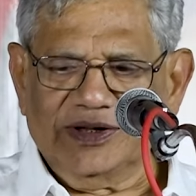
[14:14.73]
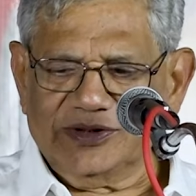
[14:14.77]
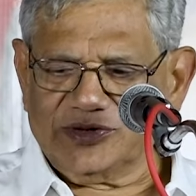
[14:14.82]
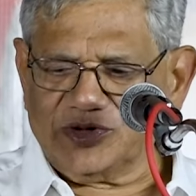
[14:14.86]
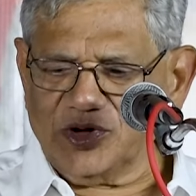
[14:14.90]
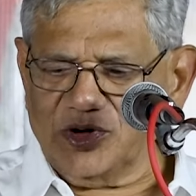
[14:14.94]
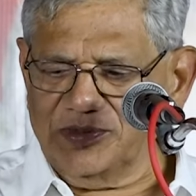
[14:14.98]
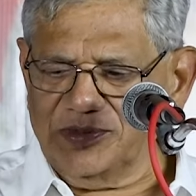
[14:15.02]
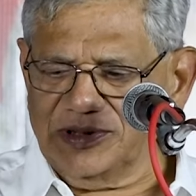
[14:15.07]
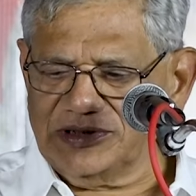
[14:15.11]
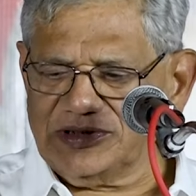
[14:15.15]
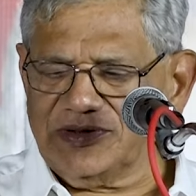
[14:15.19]

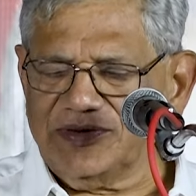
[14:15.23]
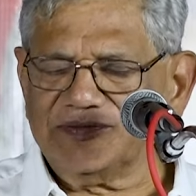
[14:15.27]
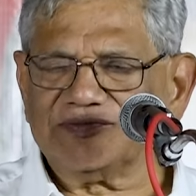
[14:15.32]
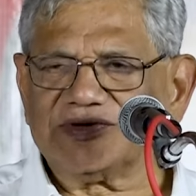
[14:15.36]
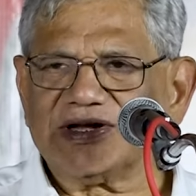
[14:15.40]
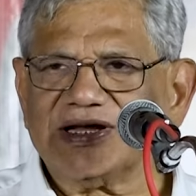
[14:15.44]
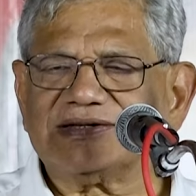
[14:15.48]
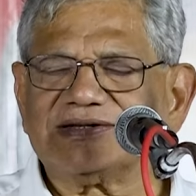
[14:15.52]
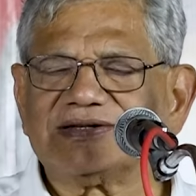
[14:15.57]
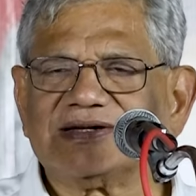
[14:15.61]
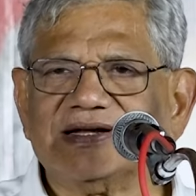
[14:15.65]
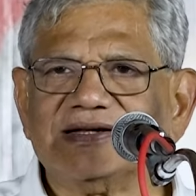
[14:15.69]
So much of
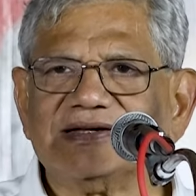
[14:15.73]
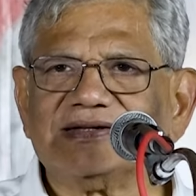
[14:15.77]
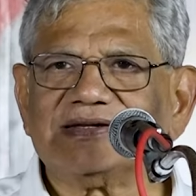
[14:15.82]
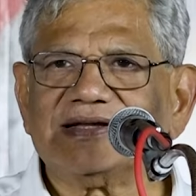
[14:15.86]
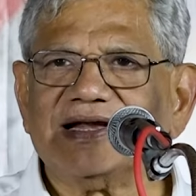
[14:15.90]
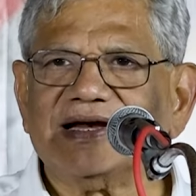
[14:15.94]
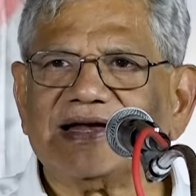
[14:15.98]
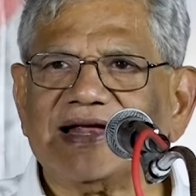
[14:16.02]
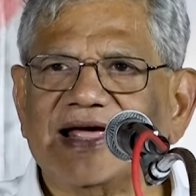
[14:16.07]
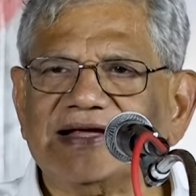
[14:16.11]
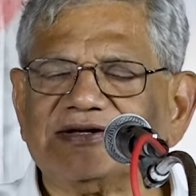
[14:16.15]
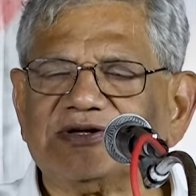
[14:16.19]
justice
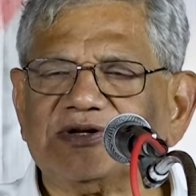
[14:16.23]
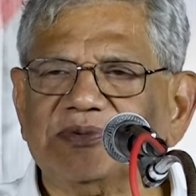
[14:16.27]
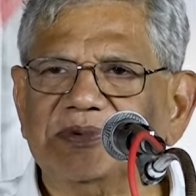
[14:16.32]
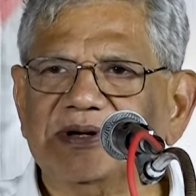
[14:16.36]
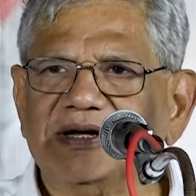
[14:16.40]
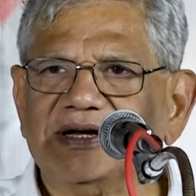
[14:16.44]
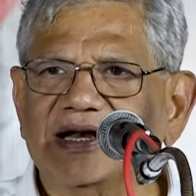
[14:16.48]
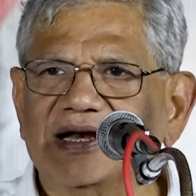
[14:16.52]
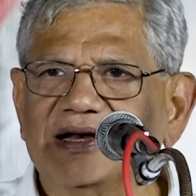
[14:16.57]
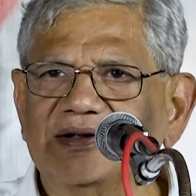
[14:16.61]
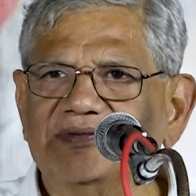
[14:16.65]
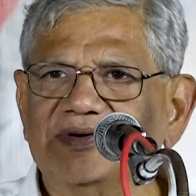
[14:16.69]
that has to
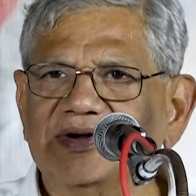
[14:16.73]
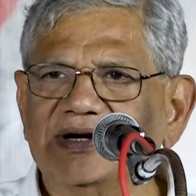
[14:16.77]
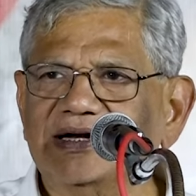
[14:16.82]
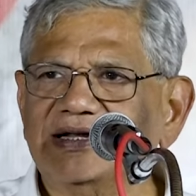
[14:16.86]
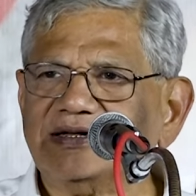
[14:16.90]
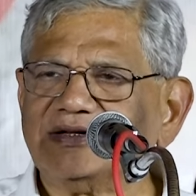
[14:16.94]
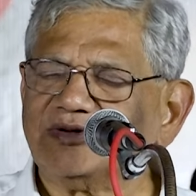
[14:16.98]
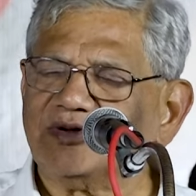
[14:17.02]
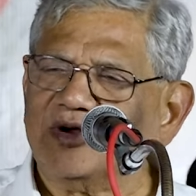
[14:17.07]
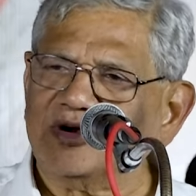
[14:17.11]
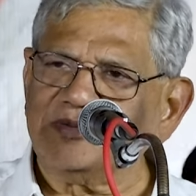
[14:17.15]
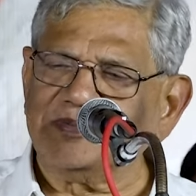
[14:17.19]
be delivered
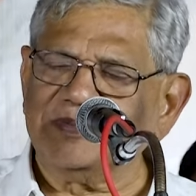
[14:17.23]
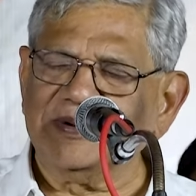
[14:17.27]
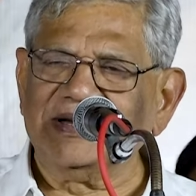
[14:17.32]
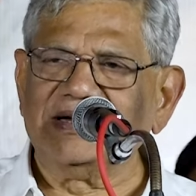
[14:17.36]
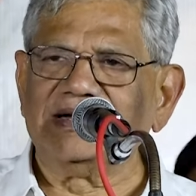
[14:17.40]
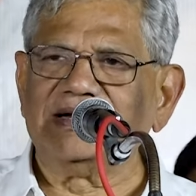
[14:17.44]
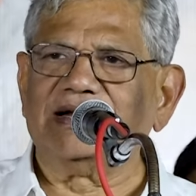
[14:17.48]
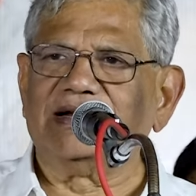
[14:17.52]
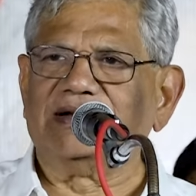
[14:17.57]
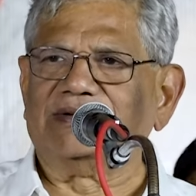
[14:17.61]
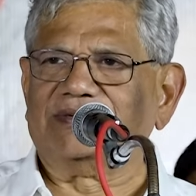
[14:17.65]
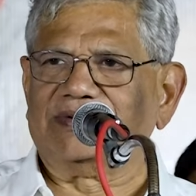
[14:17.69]
is not
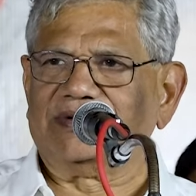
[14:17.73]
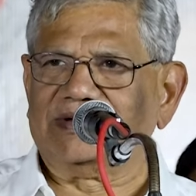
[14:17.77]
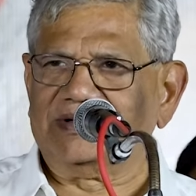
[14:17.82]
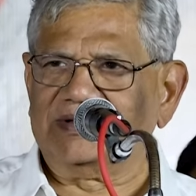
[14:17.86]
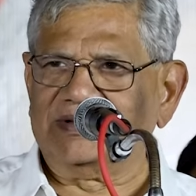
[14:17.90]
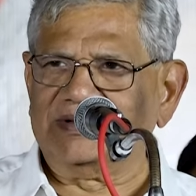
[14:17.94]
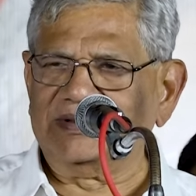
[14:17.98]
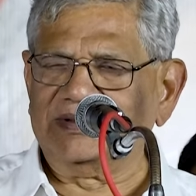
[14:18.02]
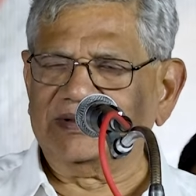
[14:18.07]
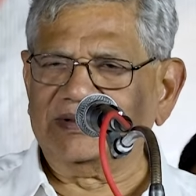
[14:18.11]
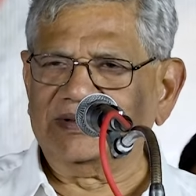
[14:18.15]
being delivered.